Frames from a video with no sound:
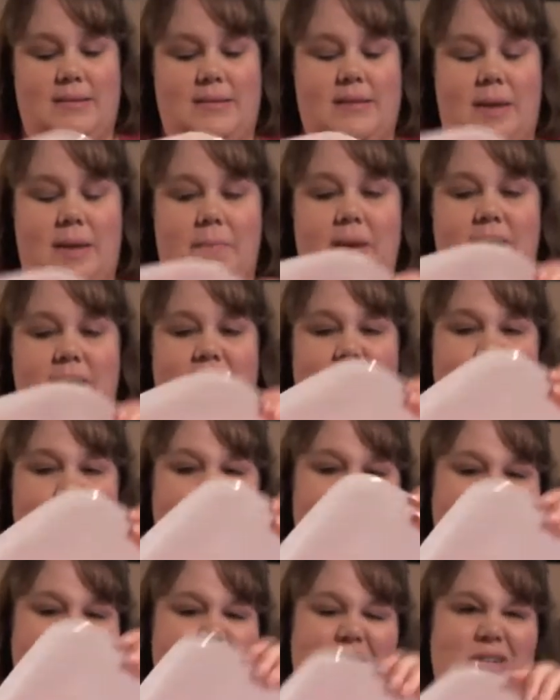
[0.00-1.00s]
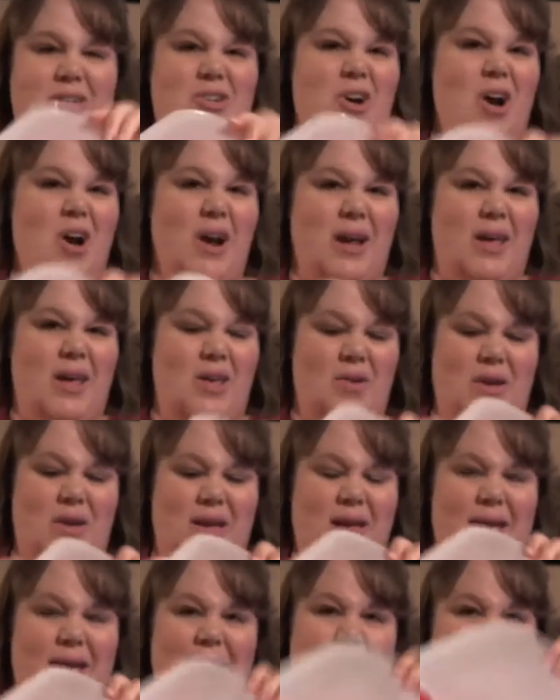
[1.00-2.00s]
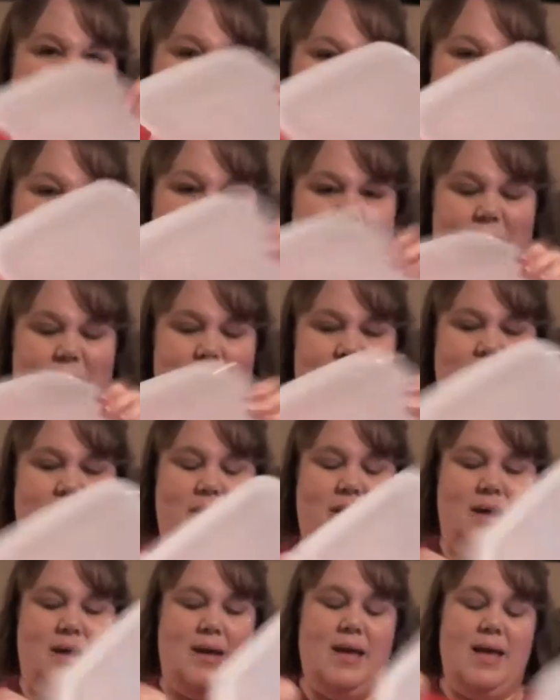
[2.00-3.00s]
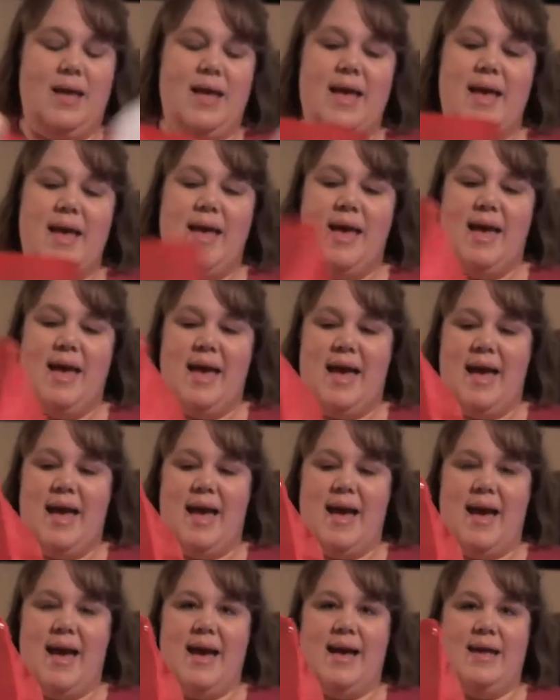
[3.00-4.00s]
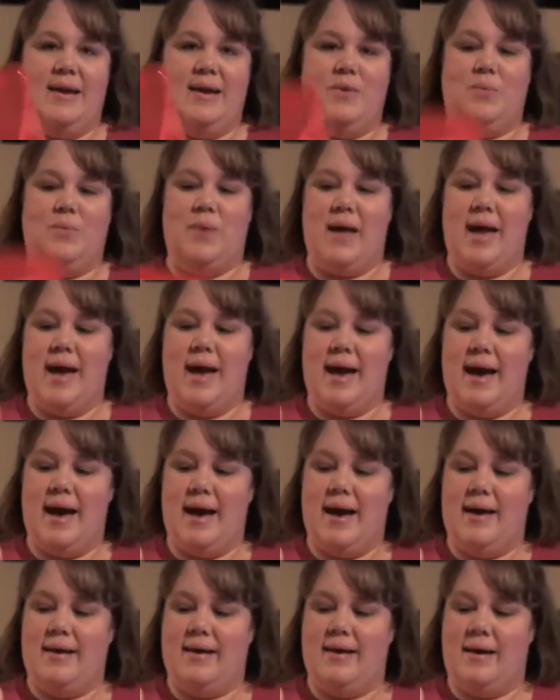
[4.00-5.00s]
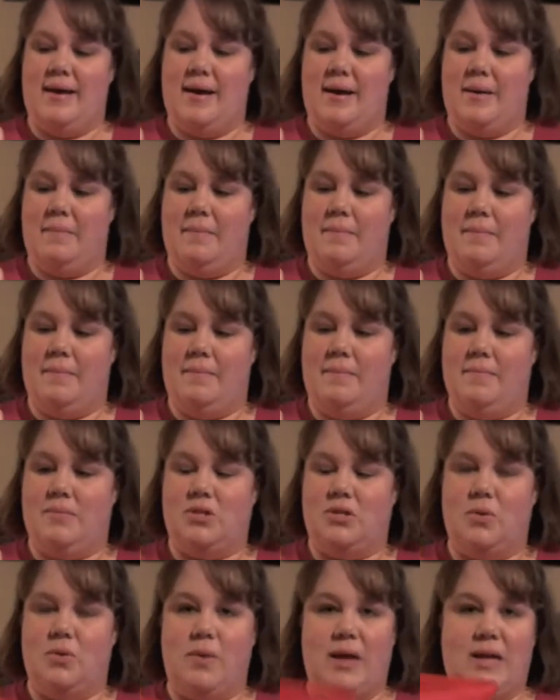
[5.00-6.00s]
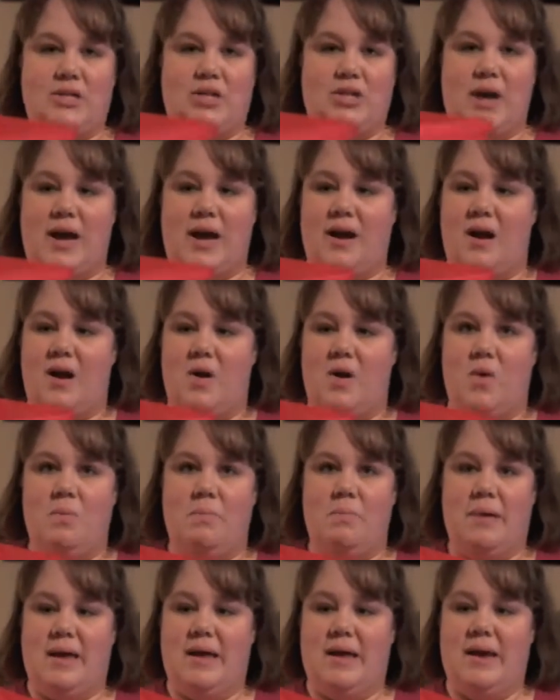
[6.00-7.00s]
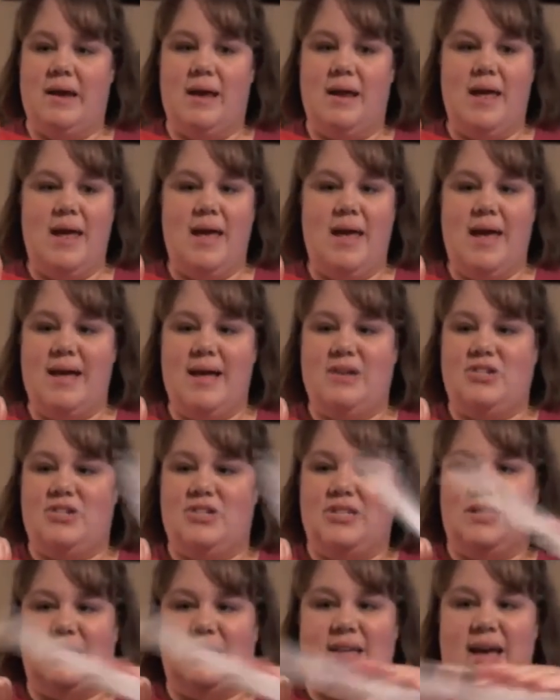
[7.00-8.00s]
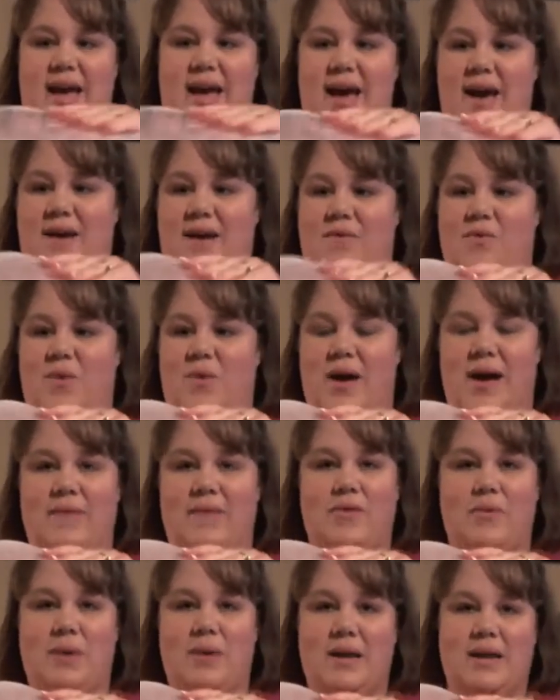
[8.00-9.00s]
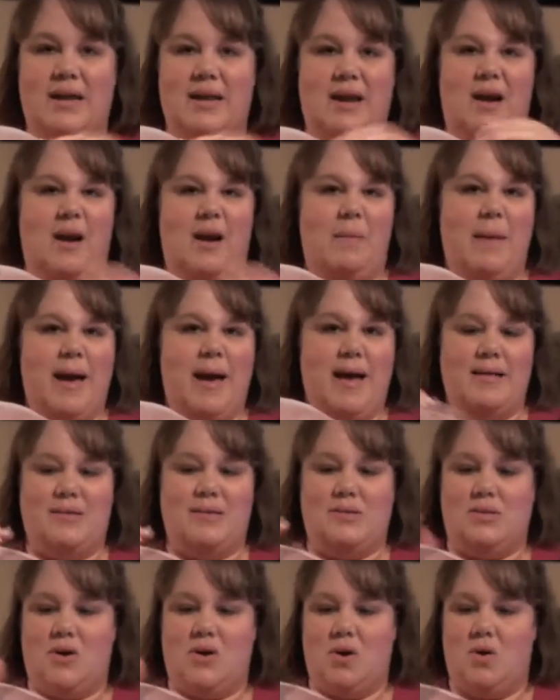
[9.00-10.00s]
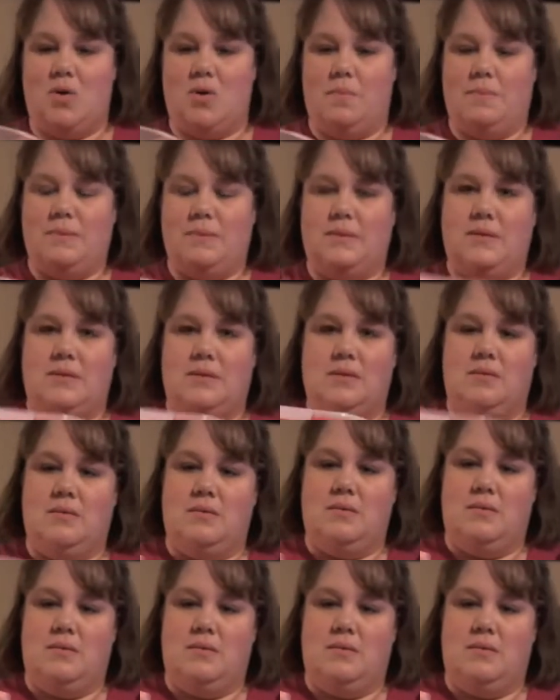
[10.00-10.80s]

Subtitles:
I bought the bins at Target. You could get any bin, really. And we had, so we each had our own bin just to have whatever we needed. Our bath soaps.